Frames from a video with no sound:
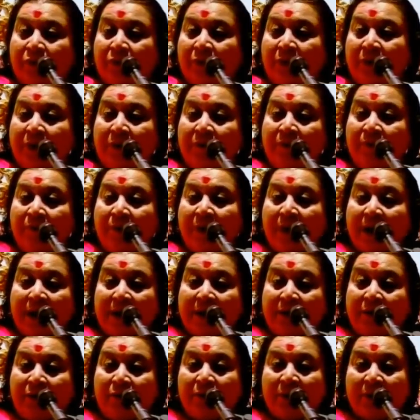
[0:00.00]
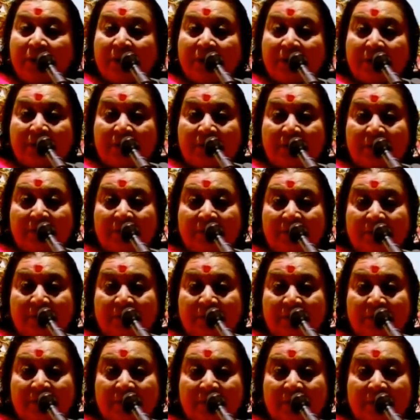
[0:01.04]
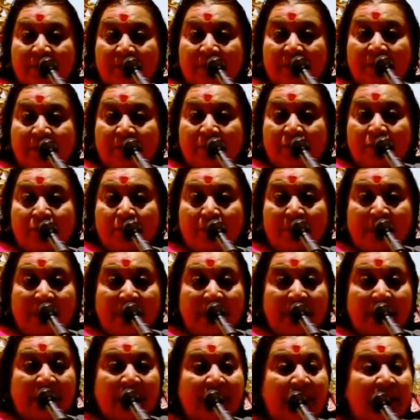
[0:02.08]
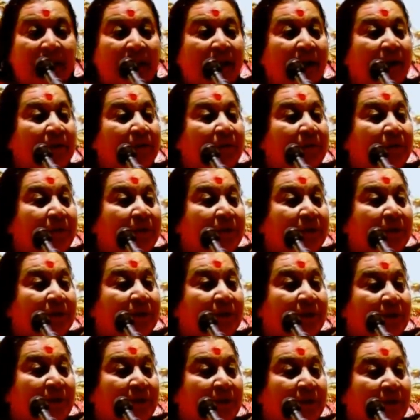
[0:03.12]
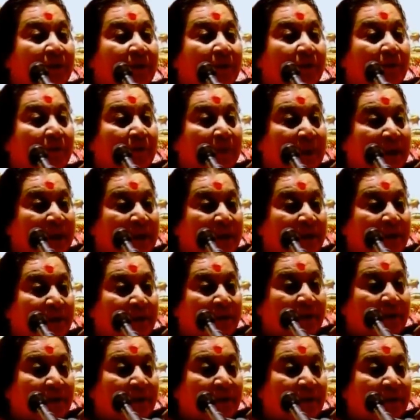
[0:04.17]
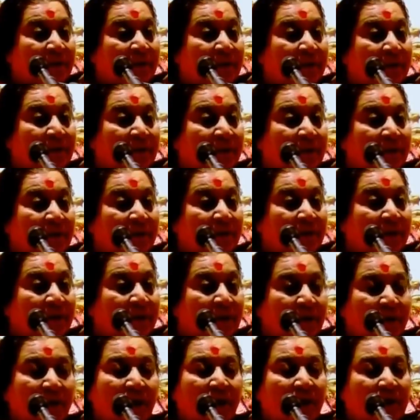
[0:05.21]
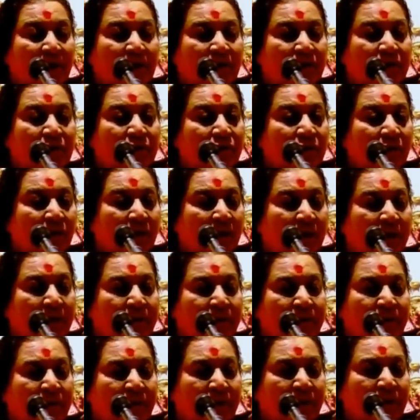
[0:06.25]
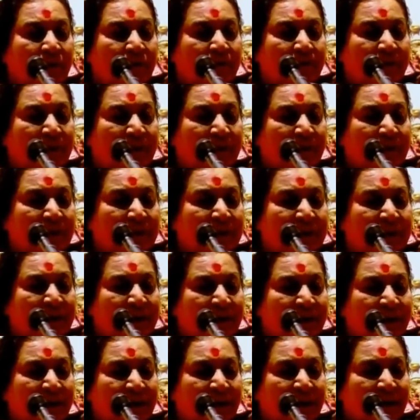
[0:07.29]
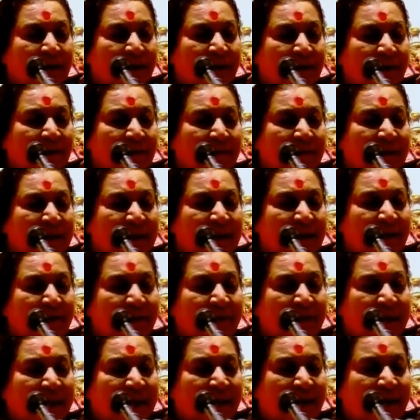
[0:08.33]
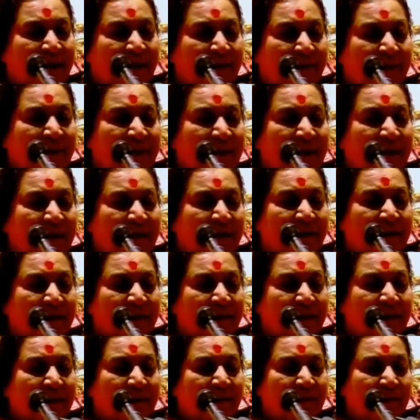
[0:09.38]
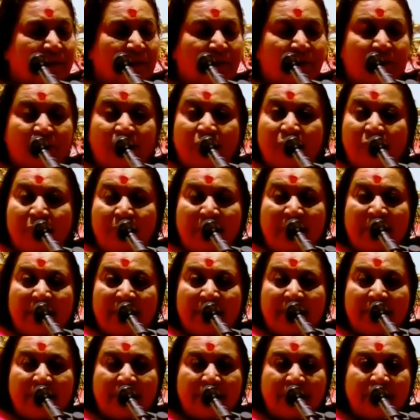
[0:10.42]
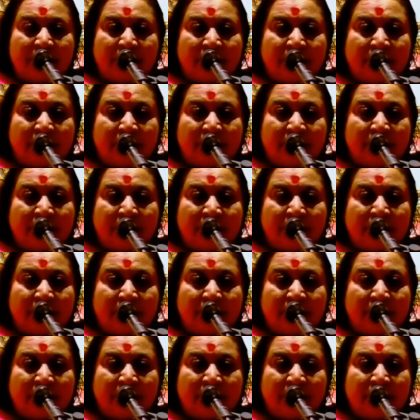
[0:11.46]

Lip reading: to give light to others, to make their lives better. Not to show off, not to be egoistic, but in a very loving, beautiful manner.